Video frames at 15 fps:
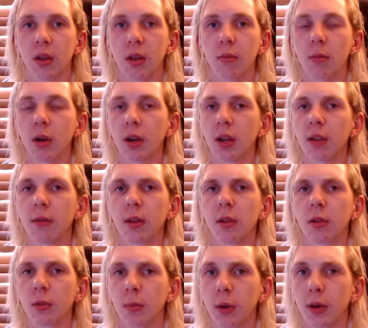it might
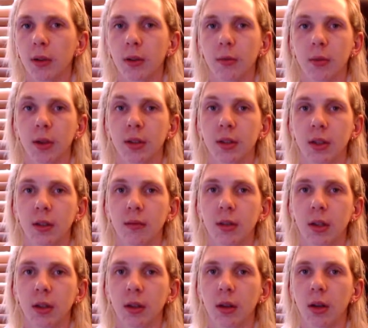even look better than my
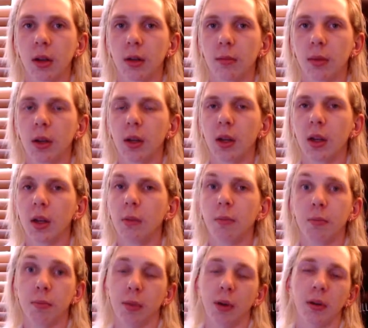TV.
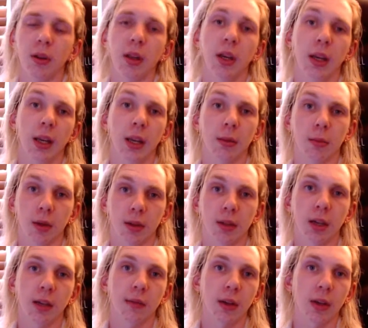But then again, my
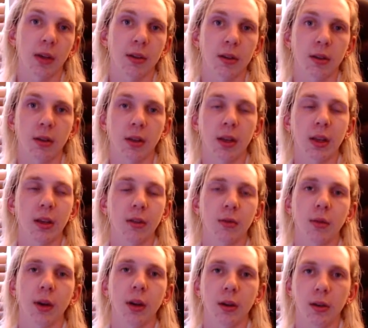TV isn't the
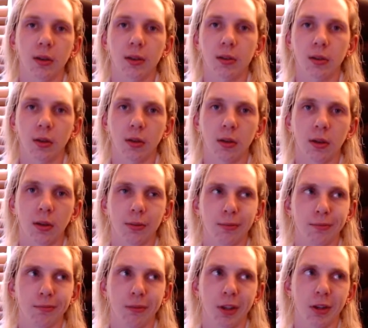greatest,
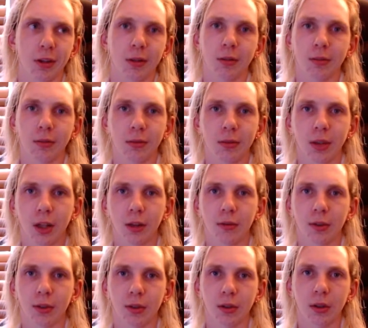
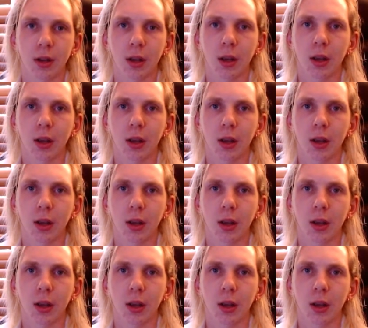television.